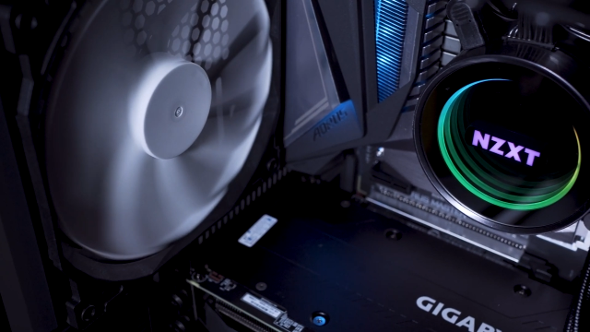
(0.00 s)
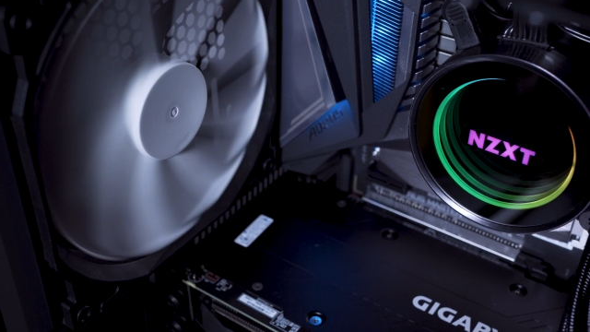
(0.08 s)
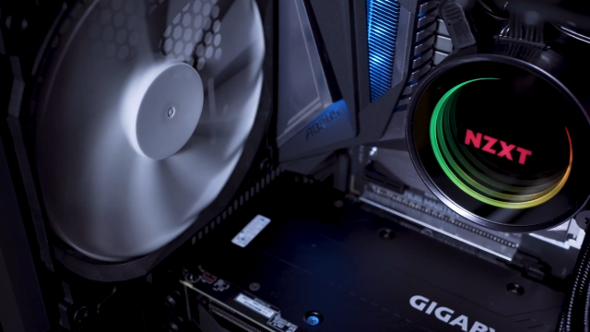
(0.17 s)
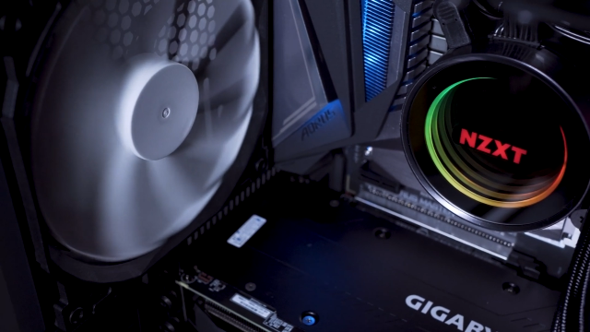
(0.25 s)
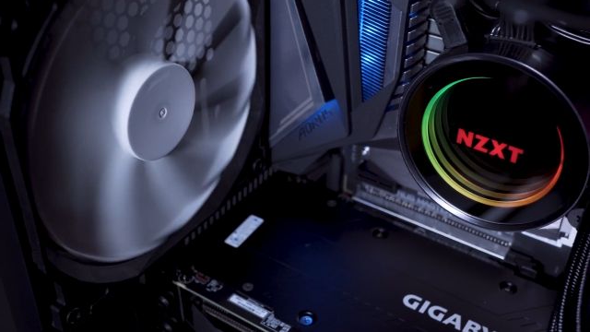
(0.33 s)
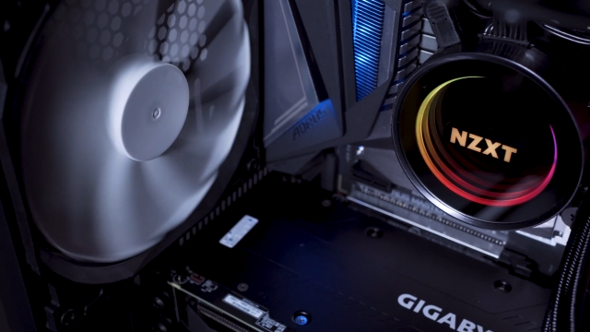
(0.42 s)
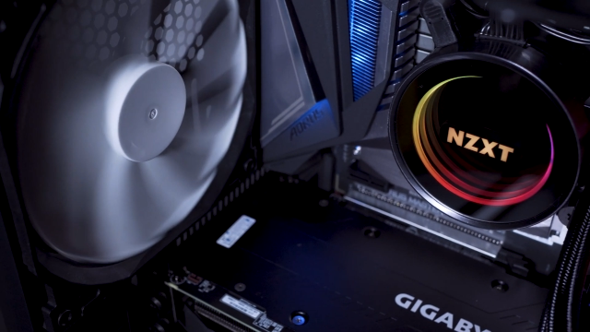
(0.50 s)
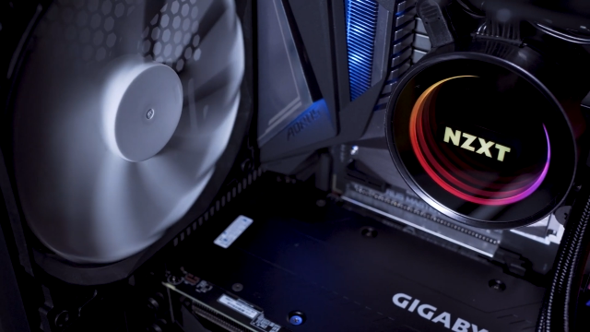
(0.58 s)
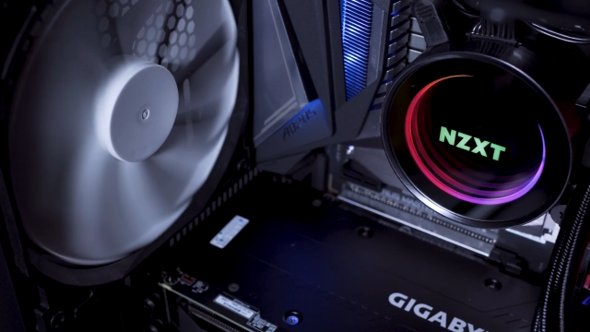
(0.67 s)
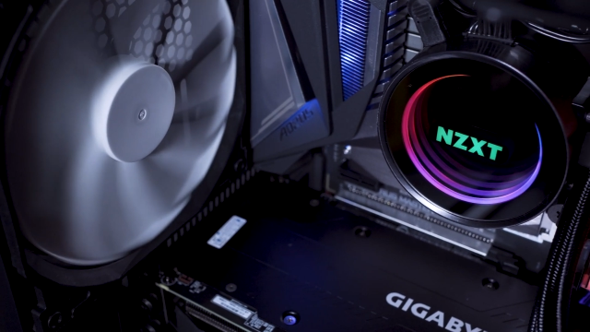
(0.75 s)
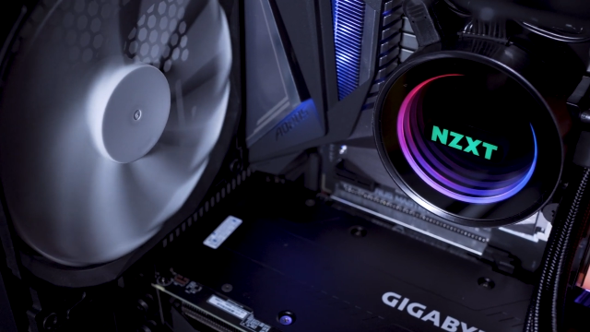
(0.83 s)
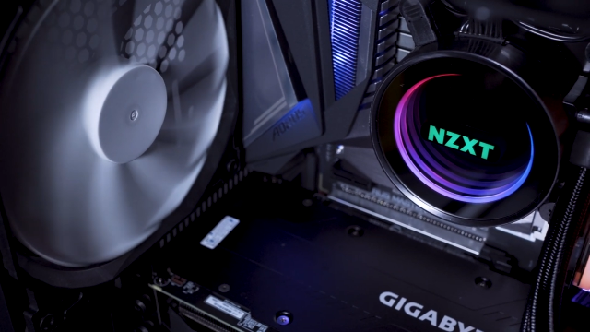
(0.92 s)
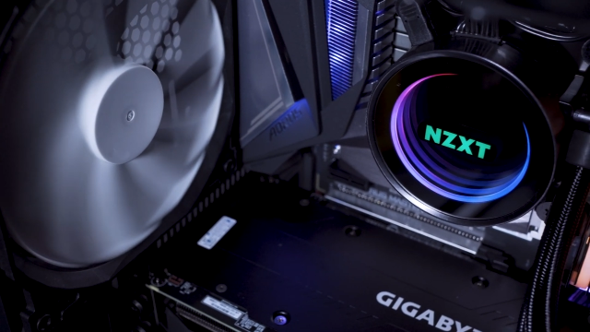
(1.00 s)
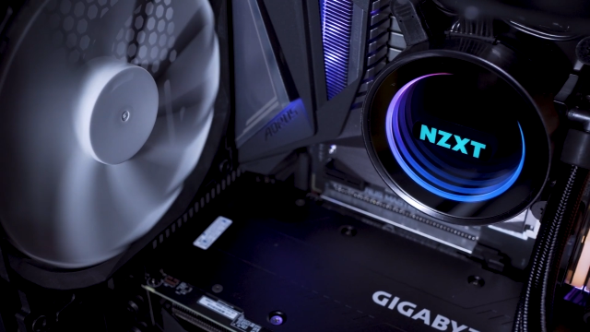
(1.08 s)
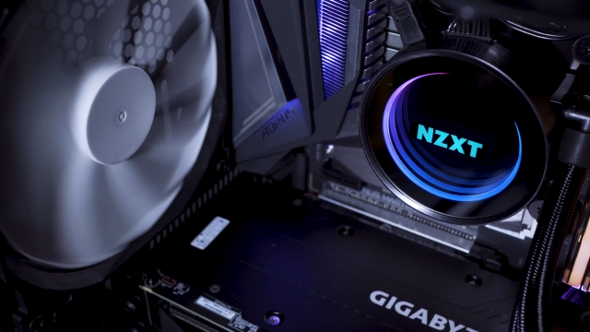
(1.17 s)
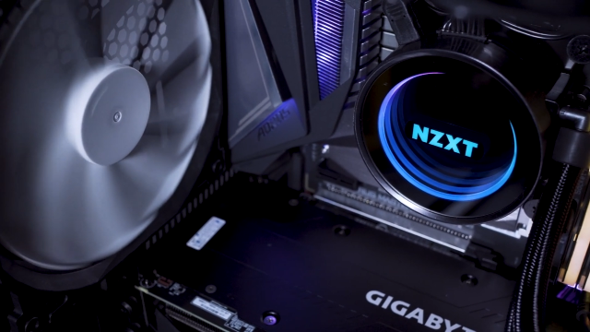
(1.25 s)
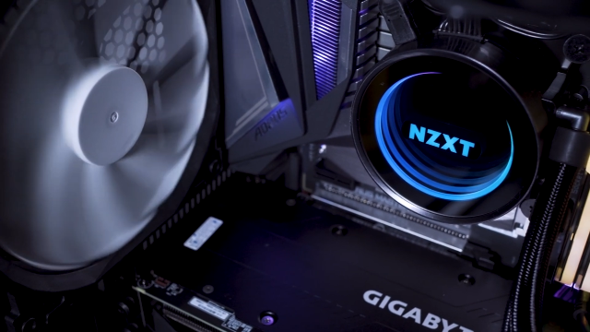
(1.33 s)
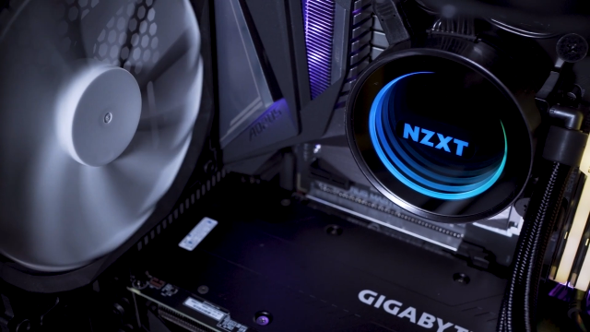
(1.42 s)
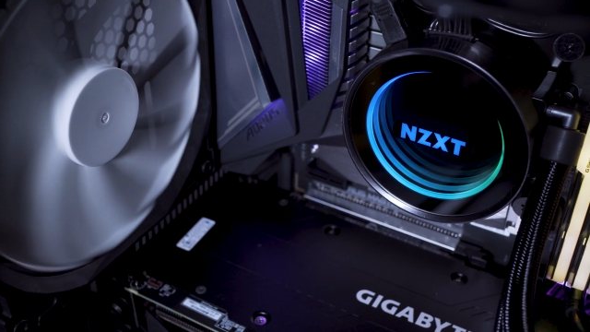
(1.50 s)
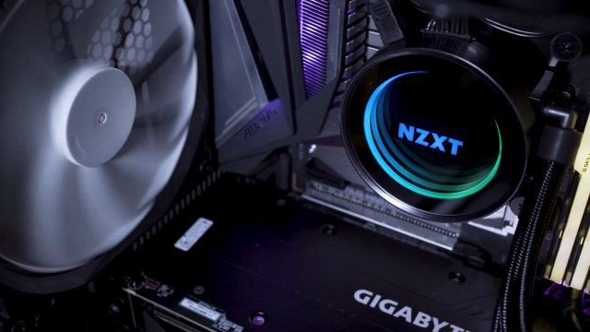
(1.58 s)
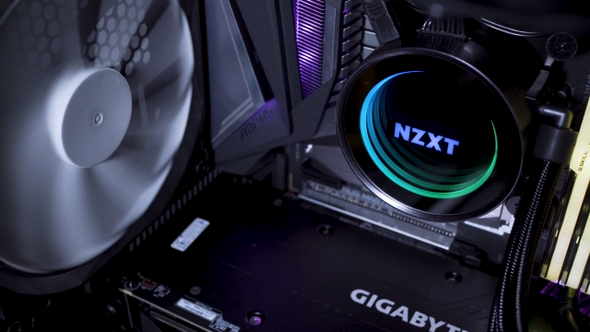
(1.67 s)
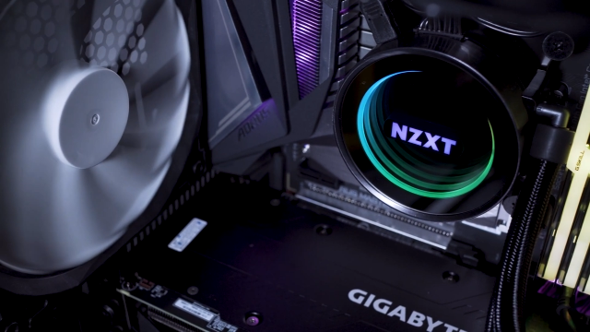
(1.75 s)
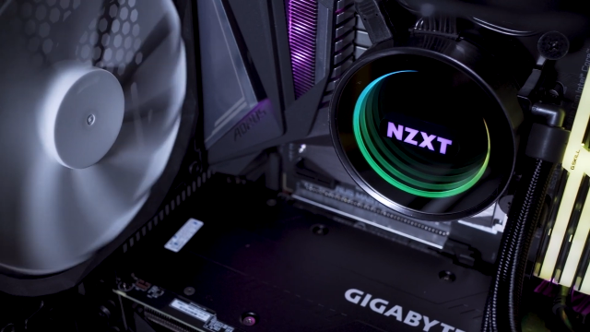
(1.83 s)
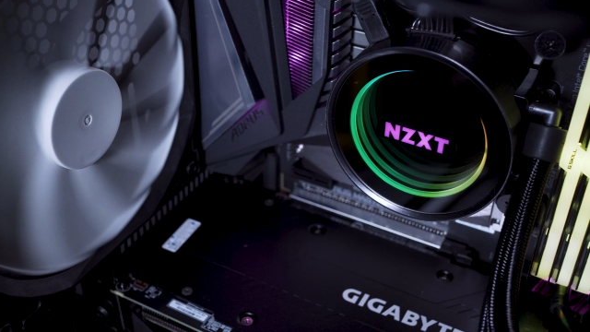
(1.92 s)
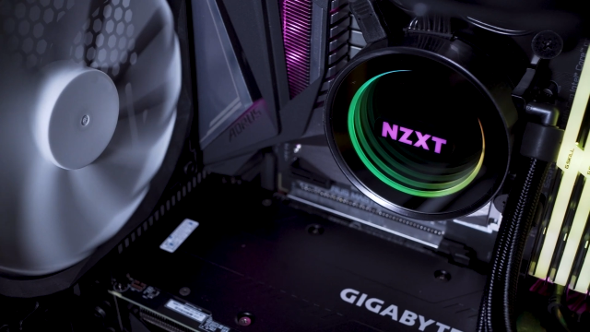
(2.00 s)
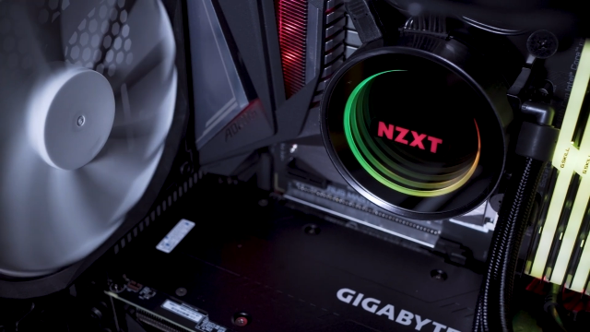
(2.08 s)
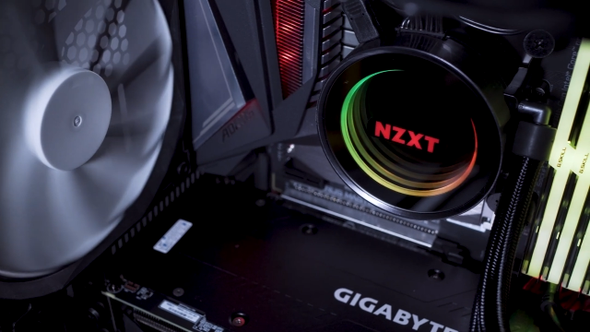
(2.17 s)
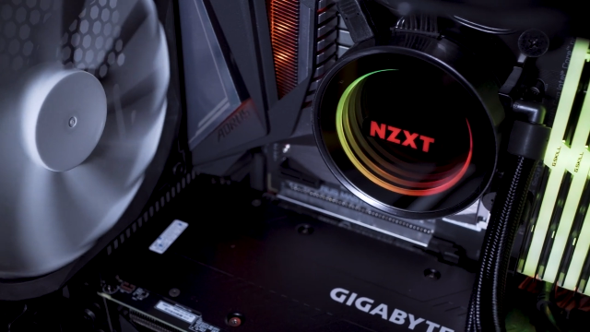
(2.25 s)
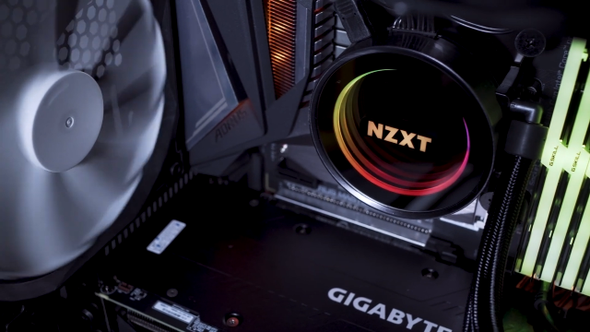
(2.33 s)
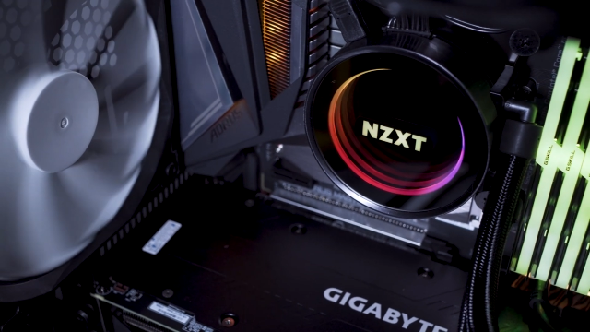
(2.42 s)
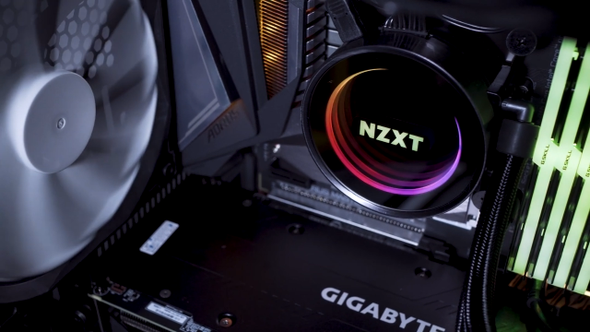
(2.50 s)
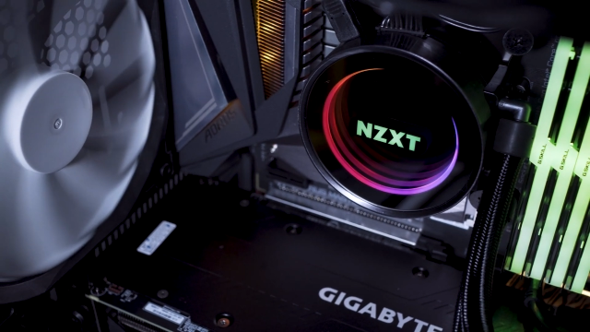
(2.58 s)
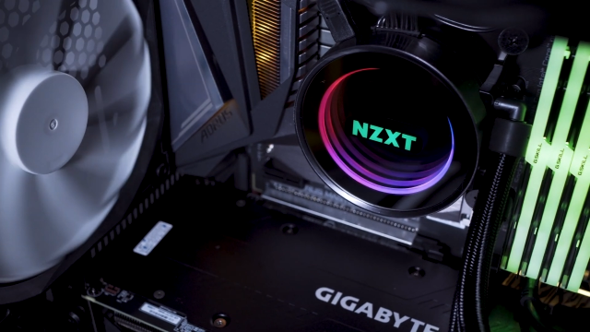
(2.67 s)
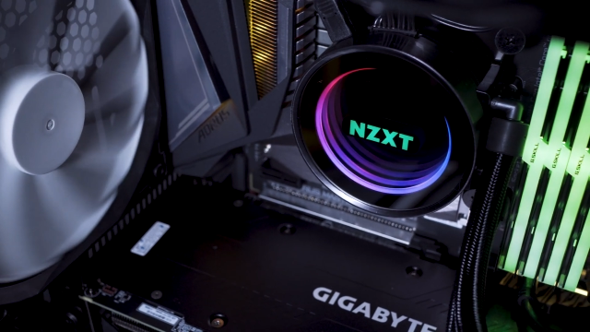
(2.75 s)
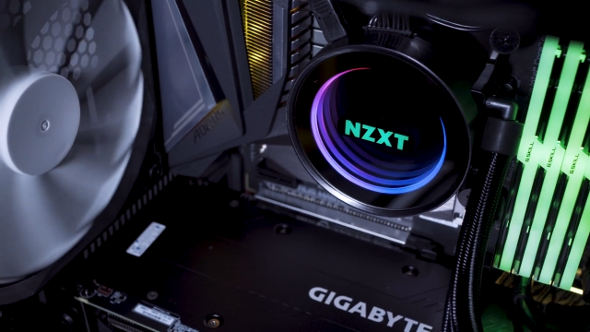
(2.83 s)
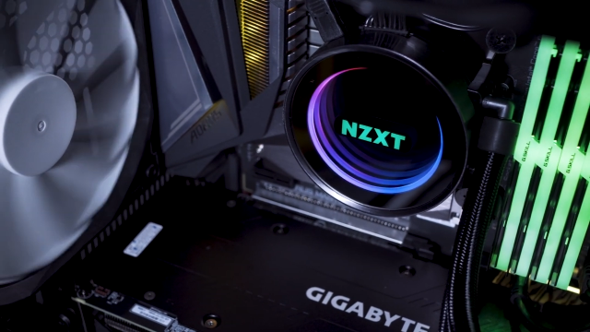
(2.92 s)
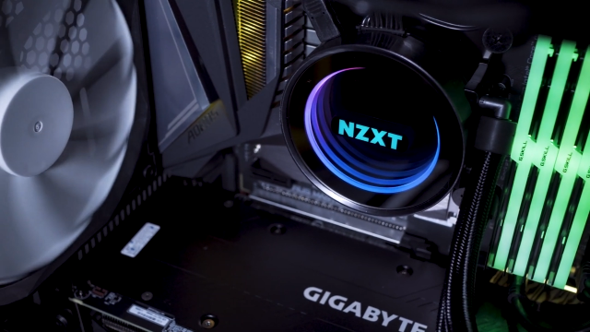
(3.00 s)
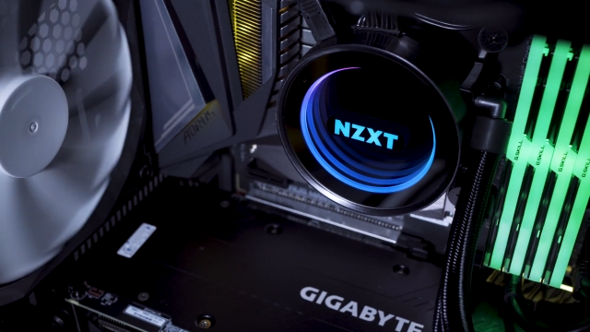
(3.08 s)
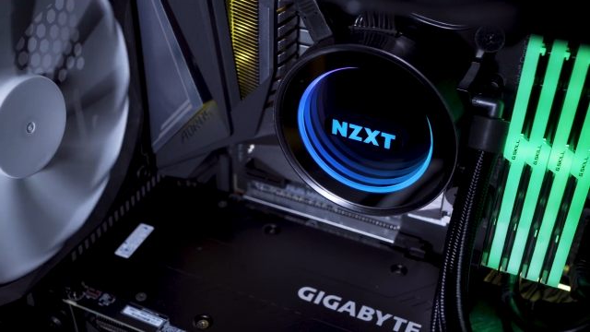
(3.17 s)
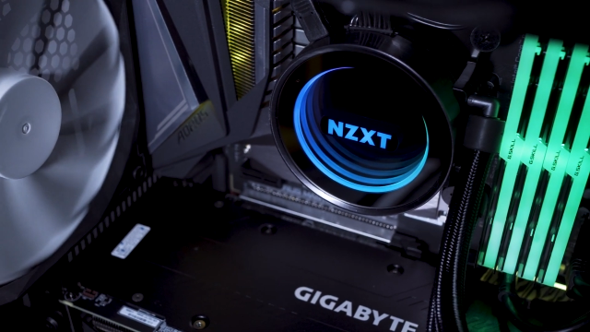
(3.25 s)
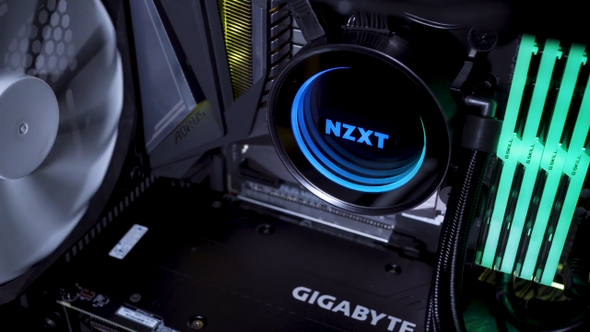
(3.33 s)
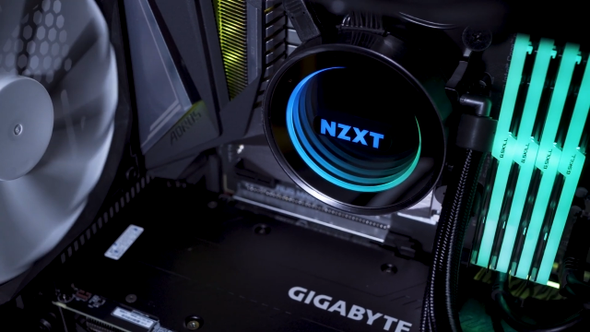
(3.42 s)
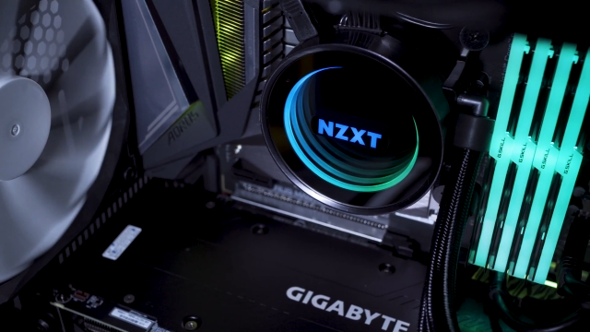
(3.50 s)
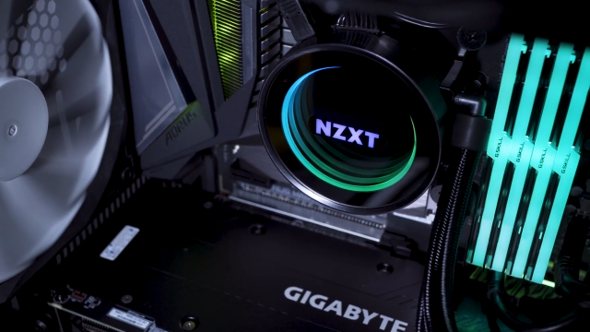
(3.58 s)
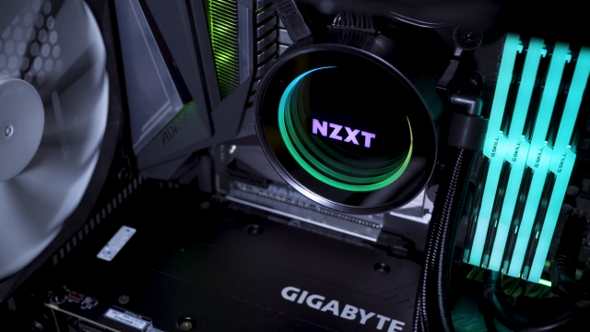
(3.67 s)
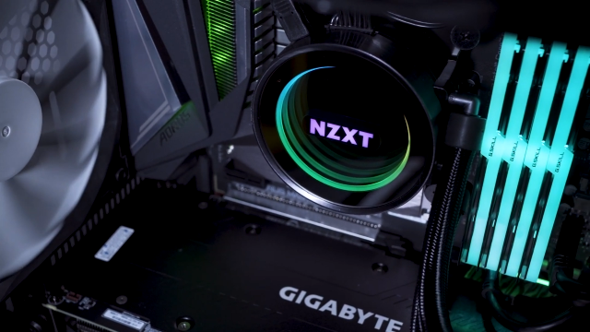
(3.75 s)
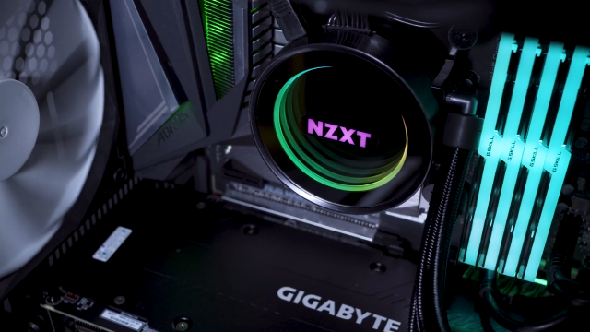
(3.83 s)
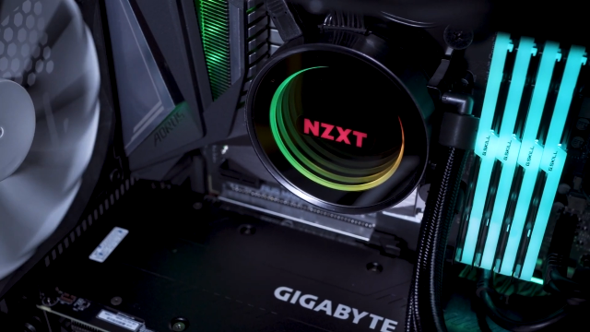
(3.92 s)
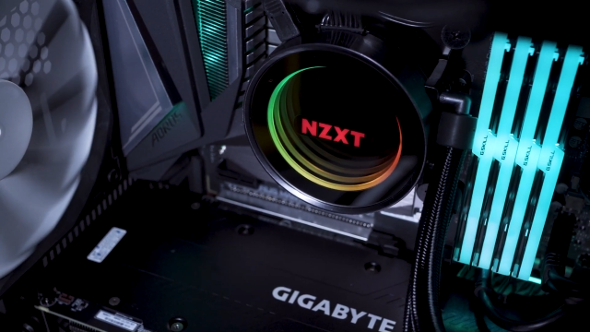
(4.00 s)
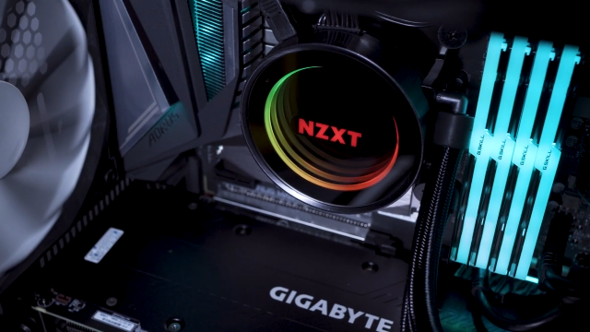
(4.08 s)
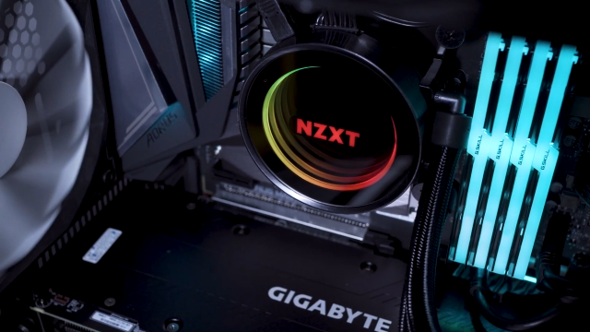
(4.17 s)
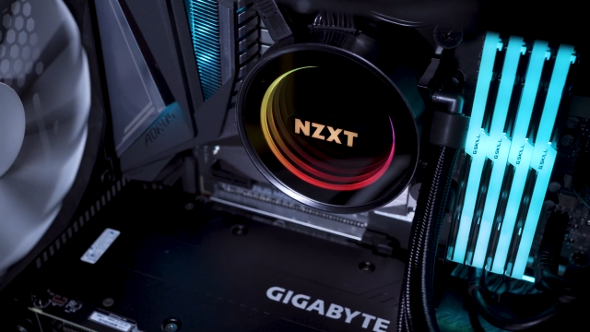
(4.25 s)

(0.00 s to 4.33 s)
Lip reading: [unreadable: no face in view]